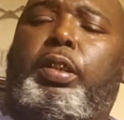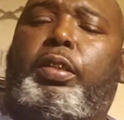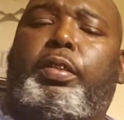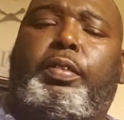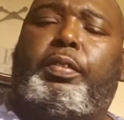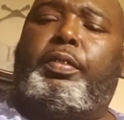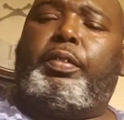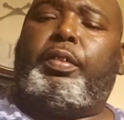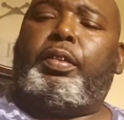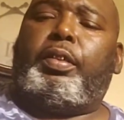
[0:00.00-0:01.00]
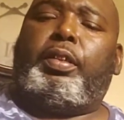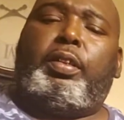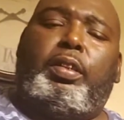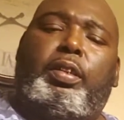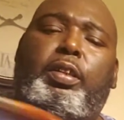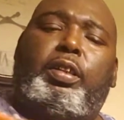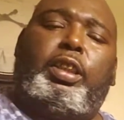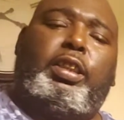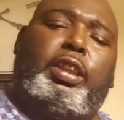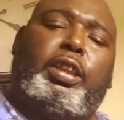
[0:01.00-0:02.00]
okay?
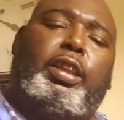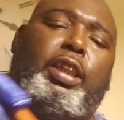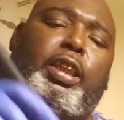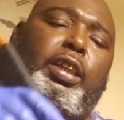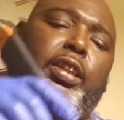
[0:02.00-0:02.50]
Let that